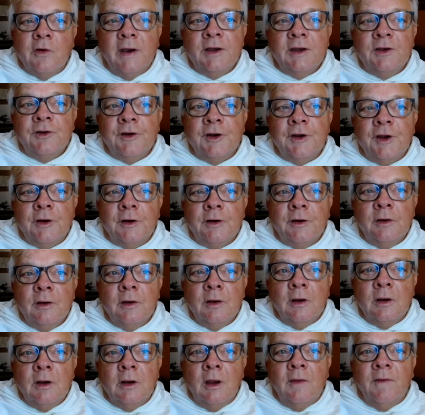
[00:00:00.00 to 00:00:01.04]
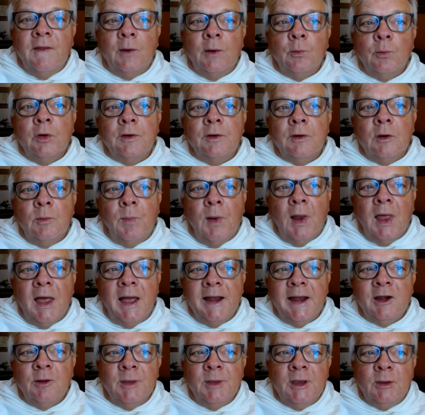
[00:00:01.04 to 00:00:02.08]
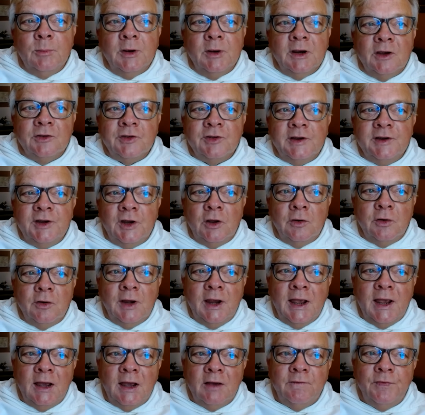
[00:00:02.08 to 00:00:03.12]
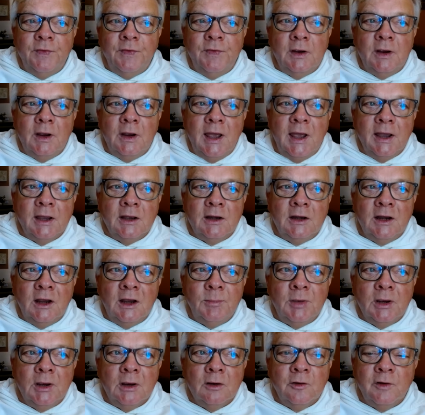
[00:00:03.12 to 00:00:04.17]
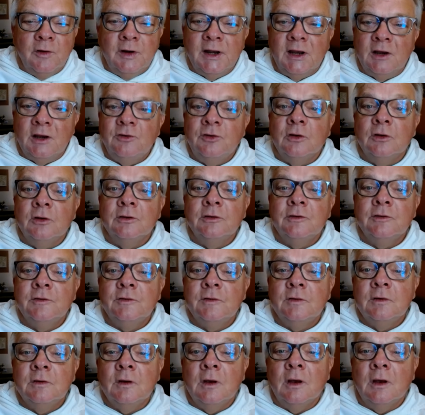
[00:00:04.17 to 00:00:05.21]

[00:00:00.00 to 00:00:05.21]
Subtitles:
great to know. That wouldn't apply to me because I don't have the academic credentials